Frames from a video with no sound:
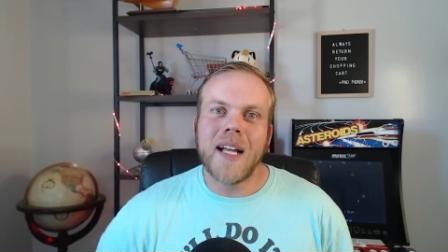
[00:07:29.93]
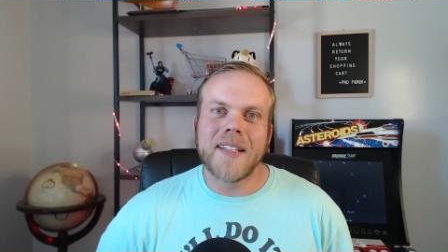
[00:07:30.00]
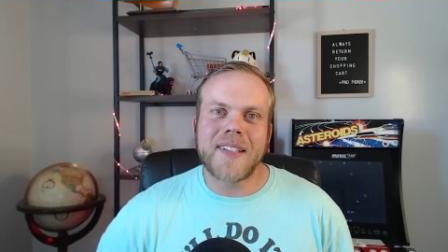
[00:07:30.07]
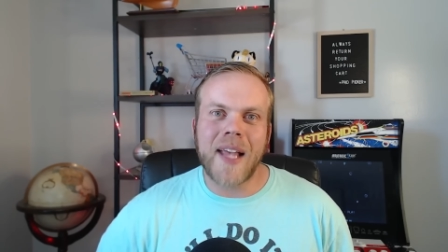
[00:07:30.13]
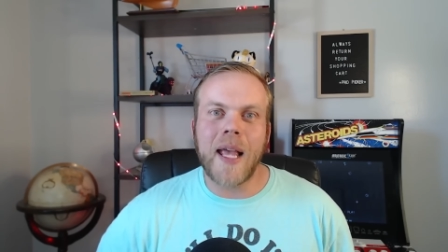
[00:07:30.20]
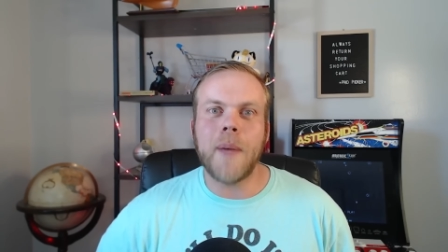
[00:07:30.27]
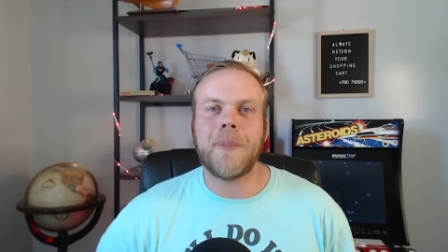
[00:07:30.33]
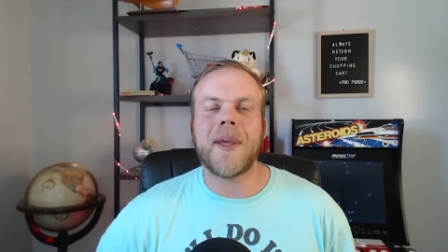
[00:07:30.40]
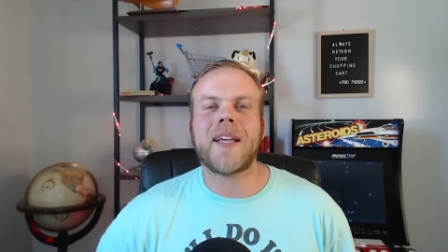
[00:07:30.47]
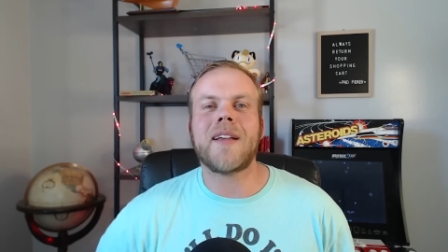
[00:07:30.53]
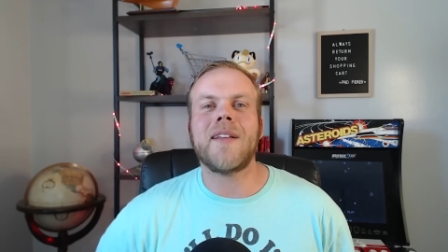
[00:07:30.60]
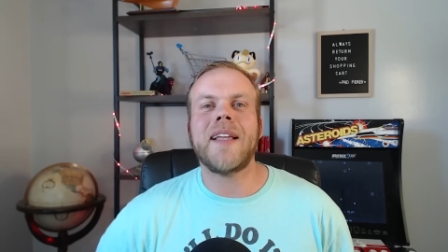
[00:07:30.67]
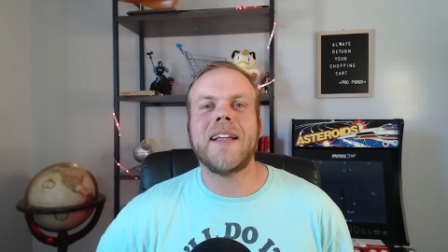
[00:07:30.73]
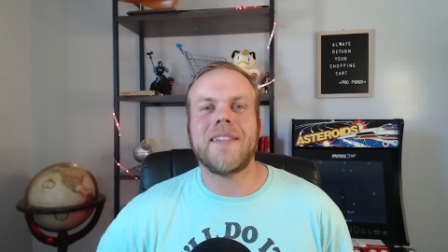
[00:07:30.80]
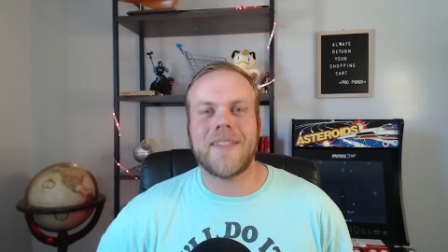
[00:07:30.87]

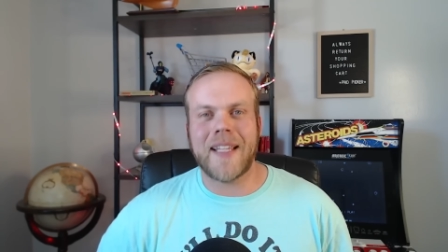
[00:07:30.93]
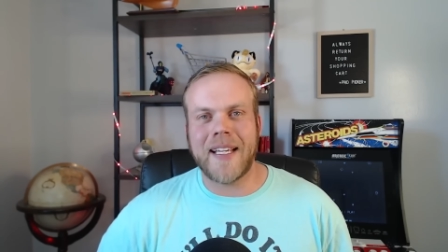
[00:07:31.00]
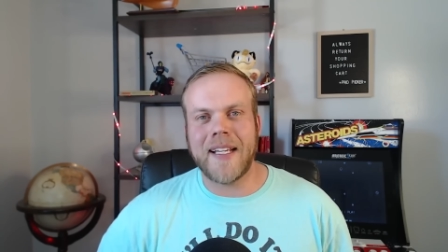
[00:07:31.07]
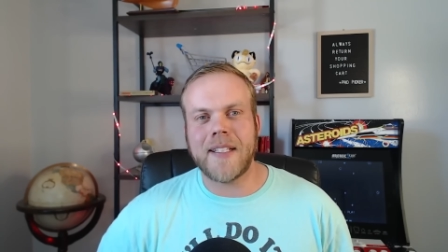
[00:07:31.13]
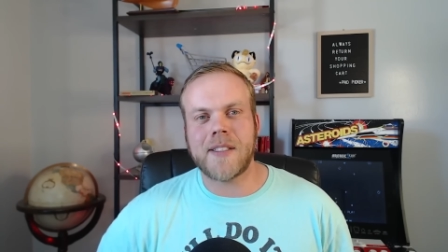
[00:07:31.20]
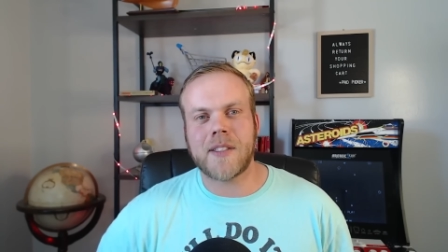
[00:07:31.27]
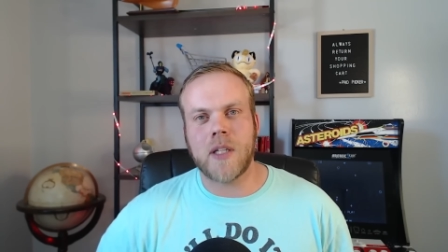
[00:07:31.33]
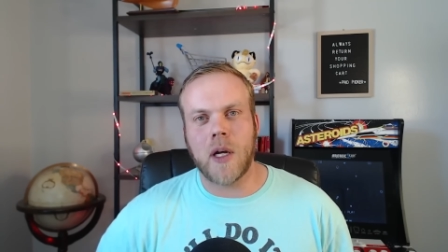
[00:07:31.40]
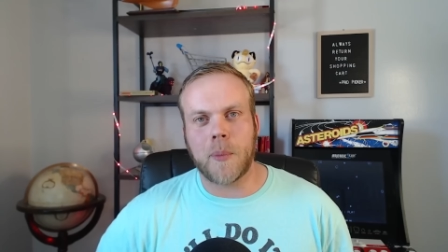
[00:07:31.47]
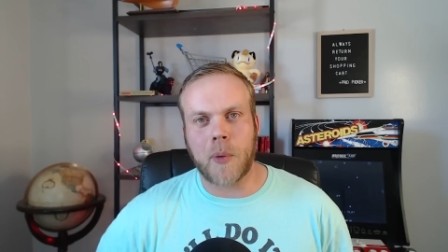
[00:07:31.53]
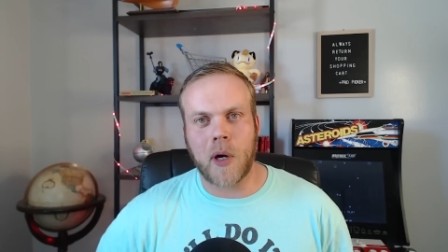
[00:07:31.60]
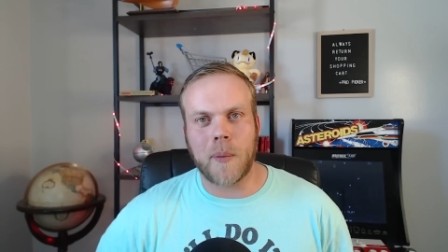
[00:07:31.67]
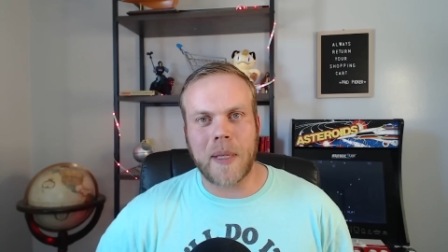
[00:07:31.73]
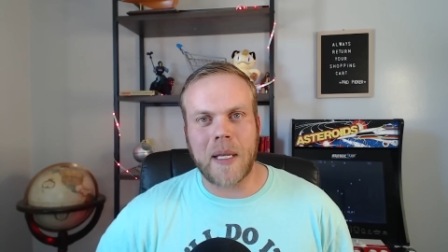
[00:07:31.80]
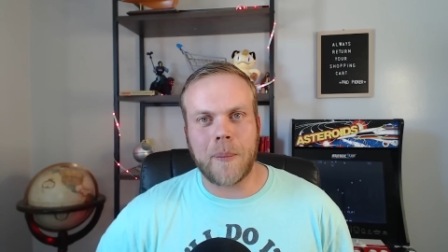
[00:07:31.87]
typically leads to a
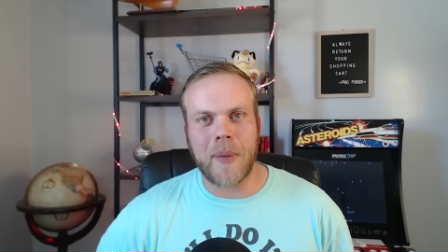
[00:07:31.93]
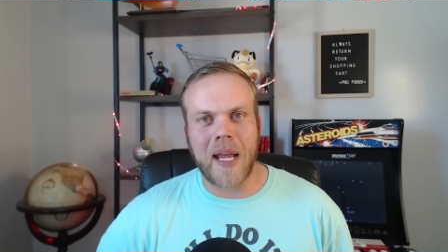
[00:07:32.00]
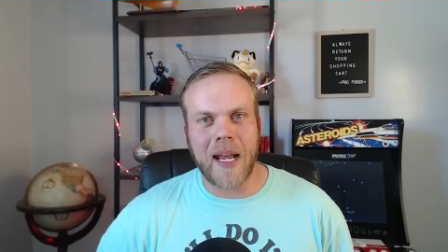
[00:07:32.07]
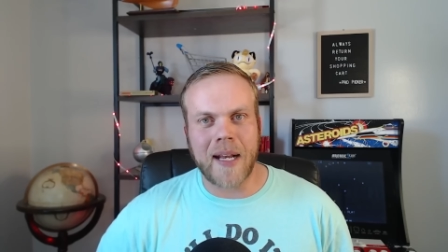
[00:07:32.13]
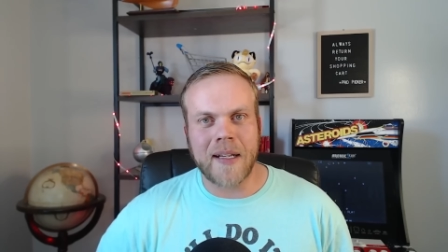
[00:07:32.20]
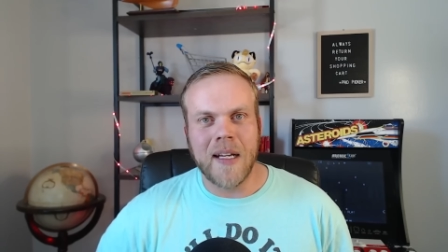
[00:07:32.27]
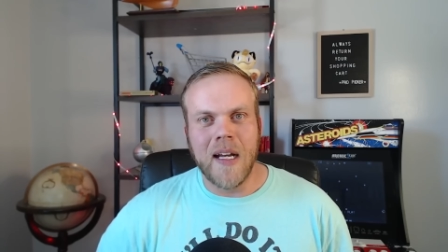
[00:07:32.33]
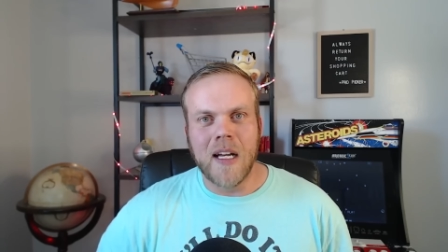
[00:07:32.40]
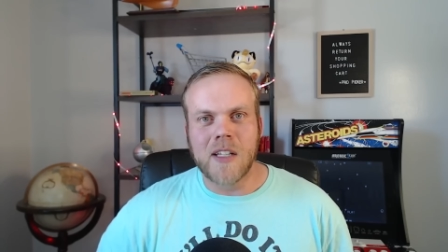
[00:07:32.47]
permanent ban.